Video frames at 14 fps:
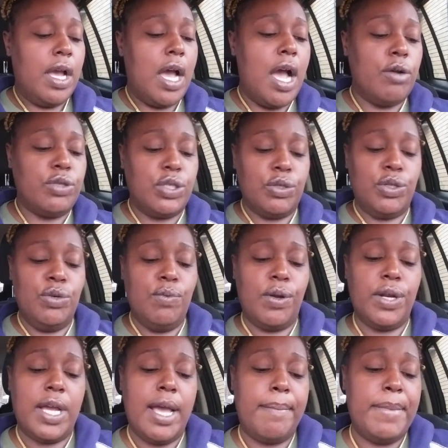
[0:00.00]
Oh, so you
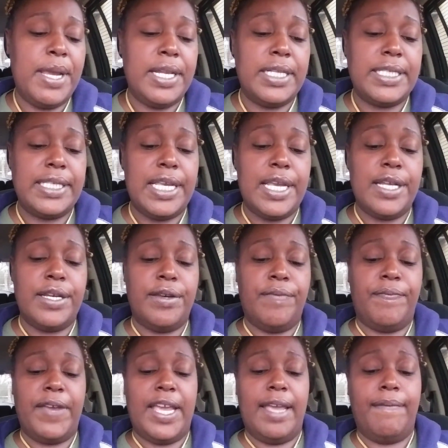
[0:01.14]
want to come in and tell the
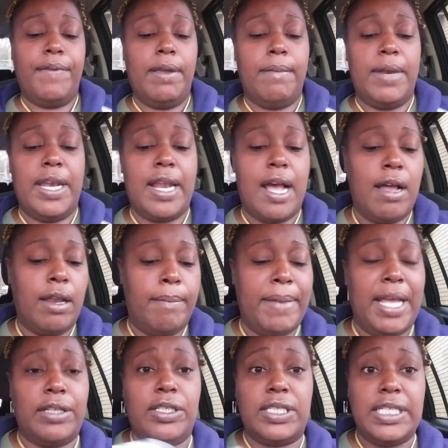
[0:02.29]
divine feminine all
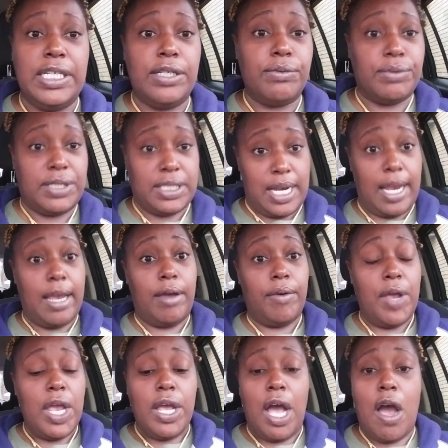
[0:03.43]
about the secrets now,
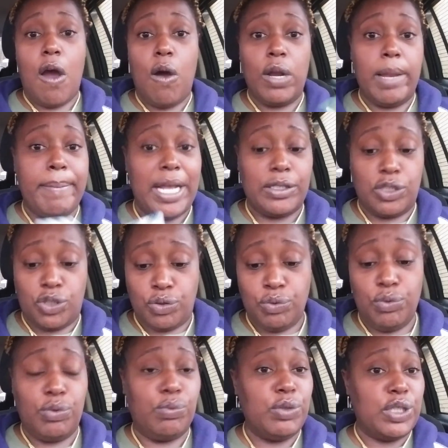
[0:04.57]
all about the
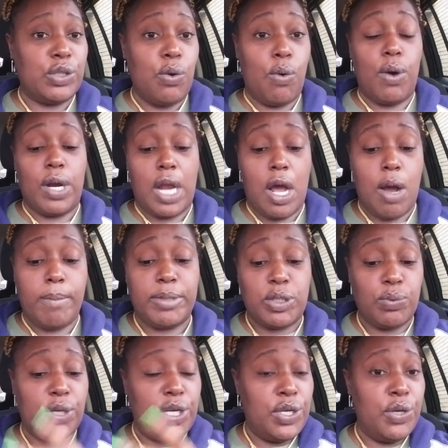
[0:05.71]
truth, what's going on
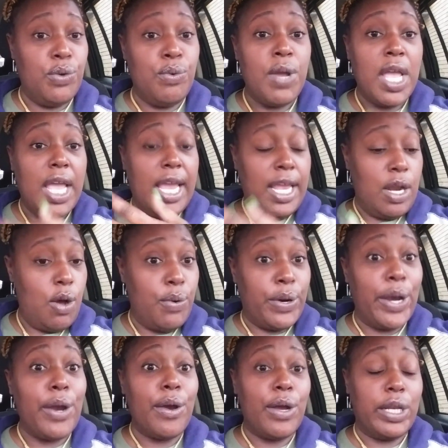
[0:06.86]
between you and old
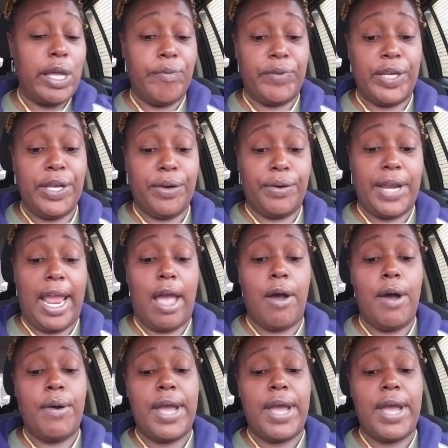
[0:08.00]
girl over here now?